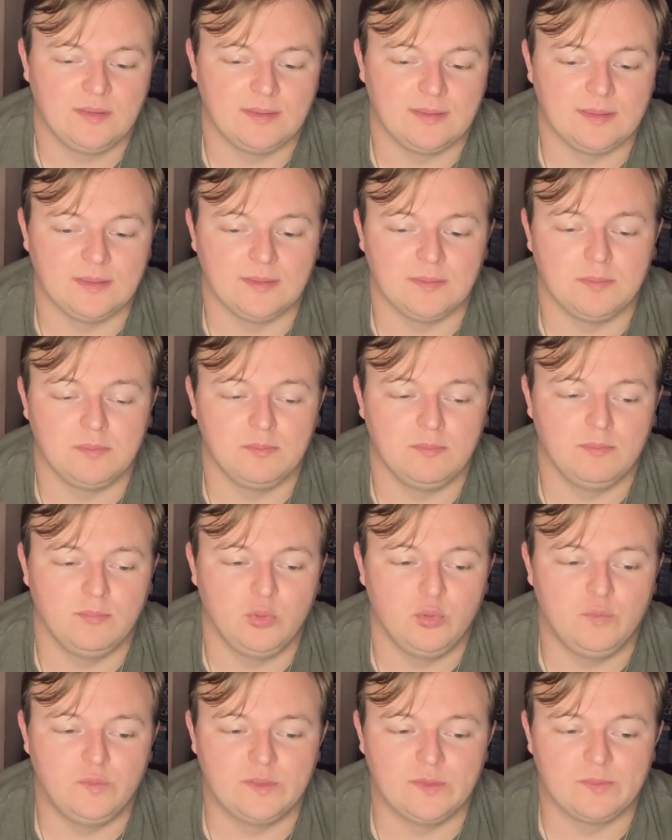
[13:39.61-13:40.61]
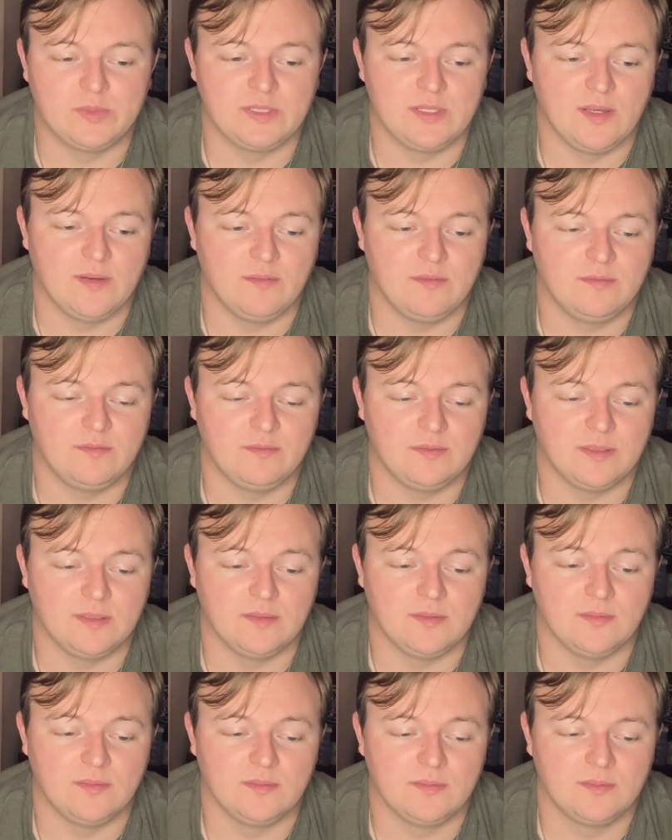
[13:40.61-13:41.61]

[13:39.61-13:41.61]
uh, move some stuff and